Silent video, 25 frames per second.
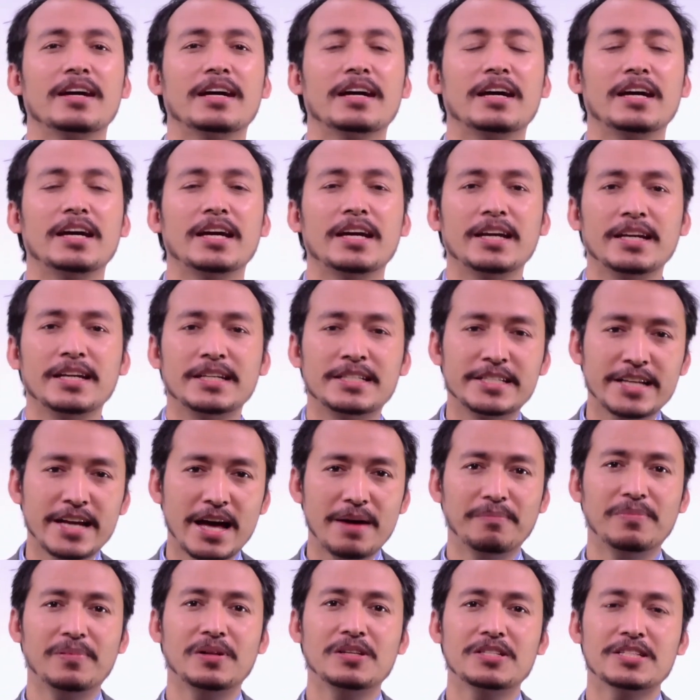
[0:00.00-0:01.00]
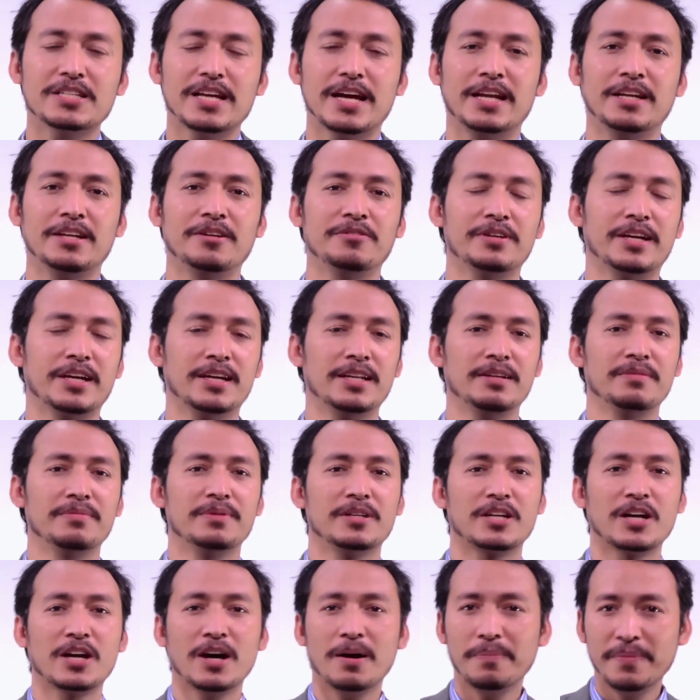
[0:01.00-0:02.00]
examples and you can even
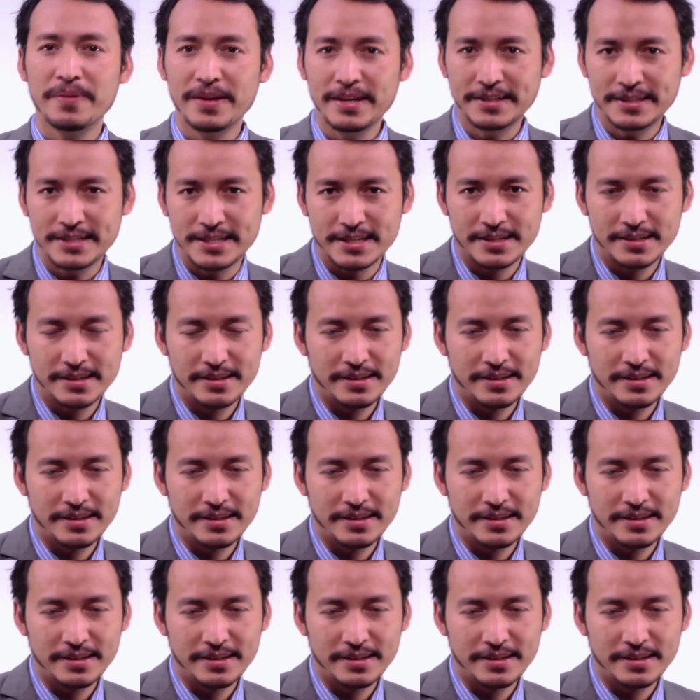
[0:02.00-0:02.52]
copy it